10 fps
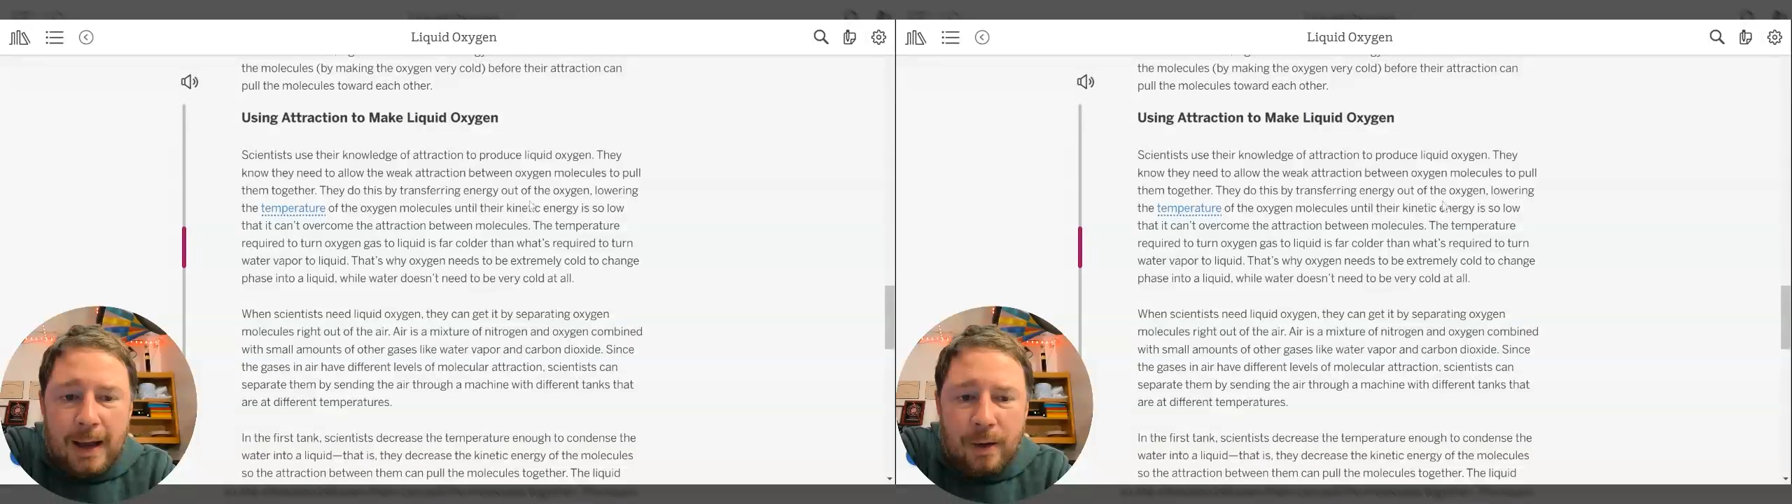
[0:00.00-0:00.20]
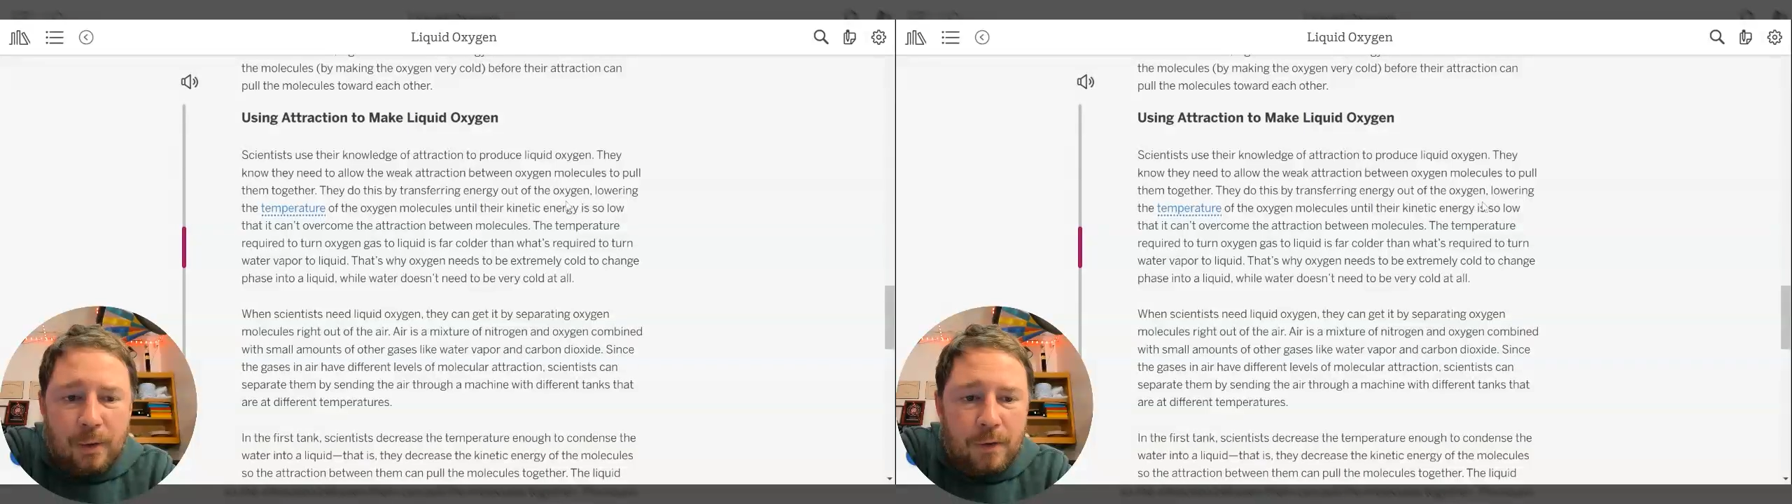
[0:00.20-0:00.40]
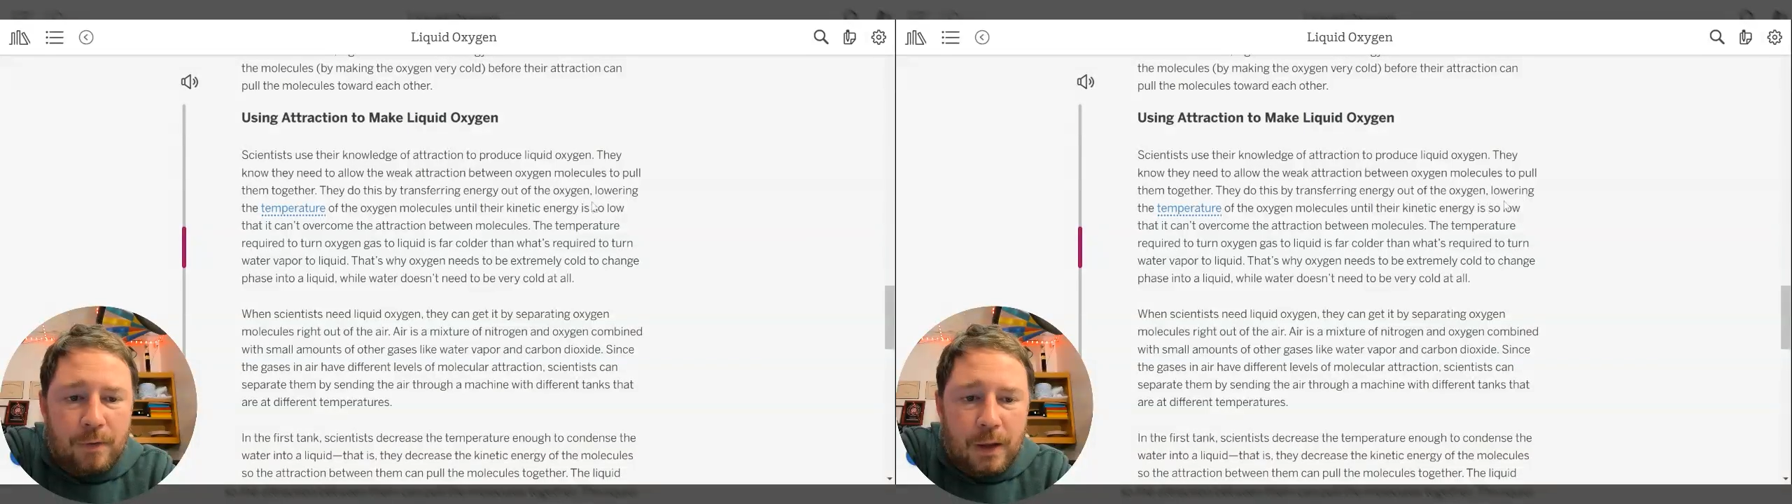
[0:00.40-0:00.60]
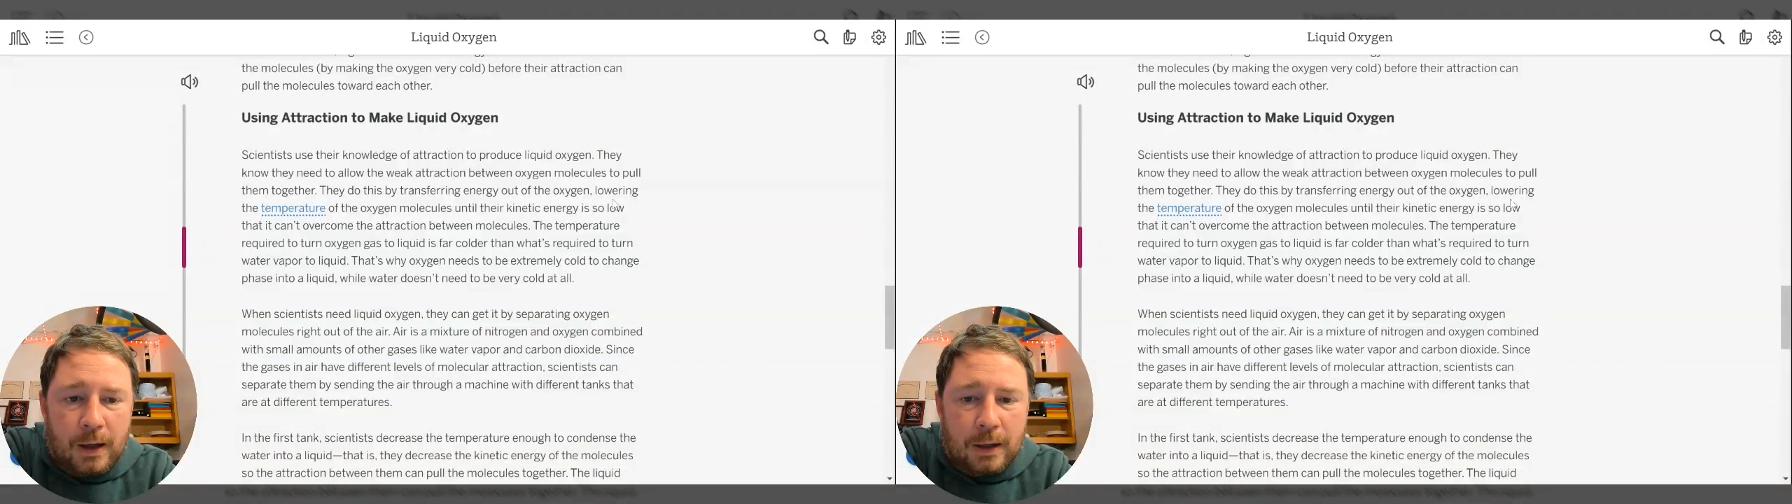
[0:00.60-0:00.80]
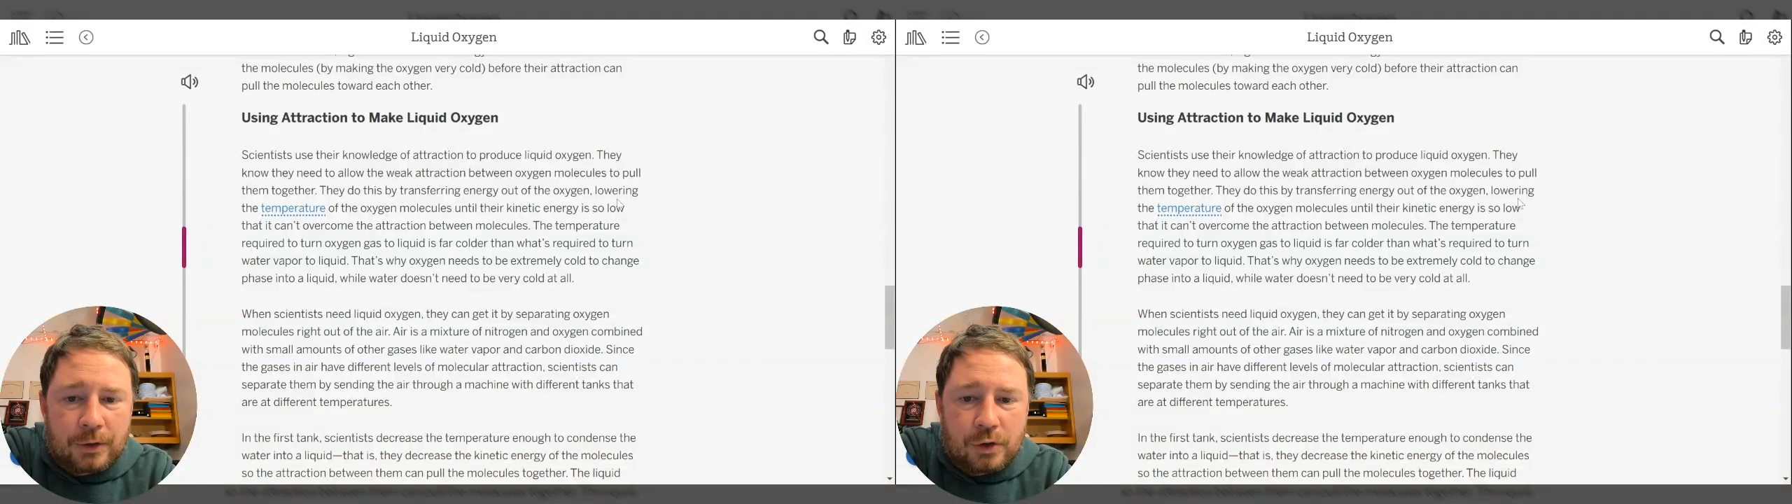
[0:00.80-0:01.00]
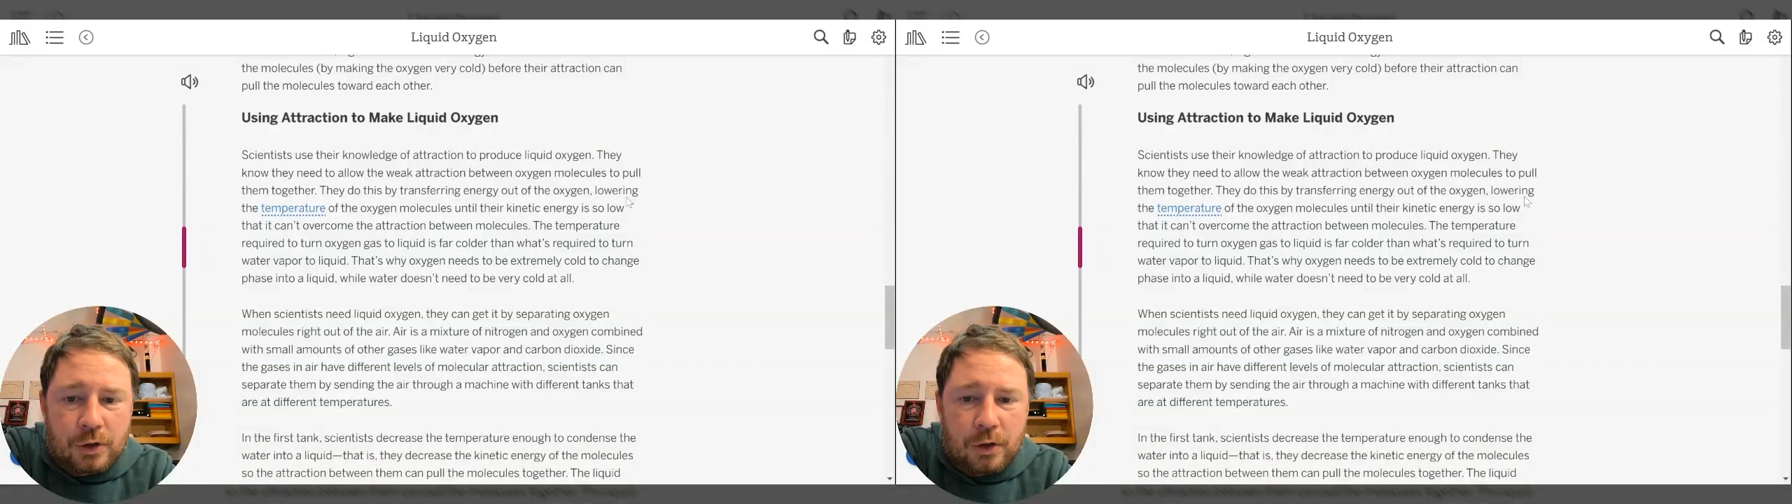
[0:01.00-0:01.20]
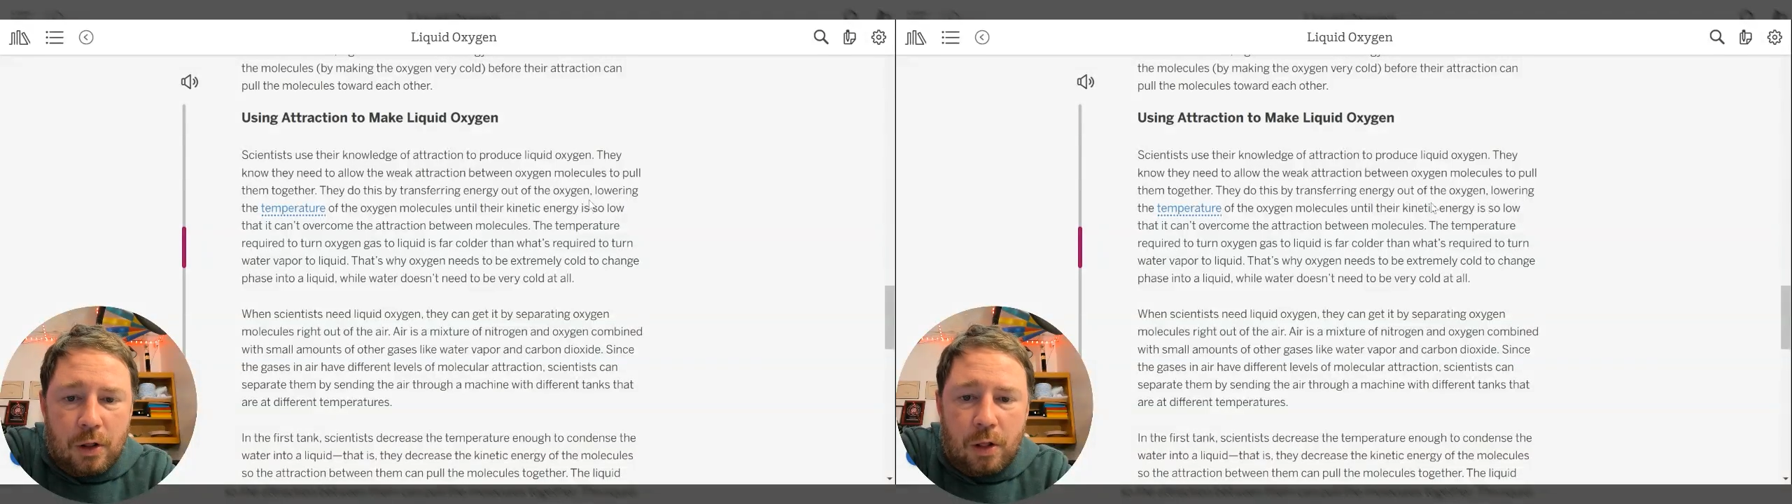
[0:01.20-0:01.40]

out of the oxygen,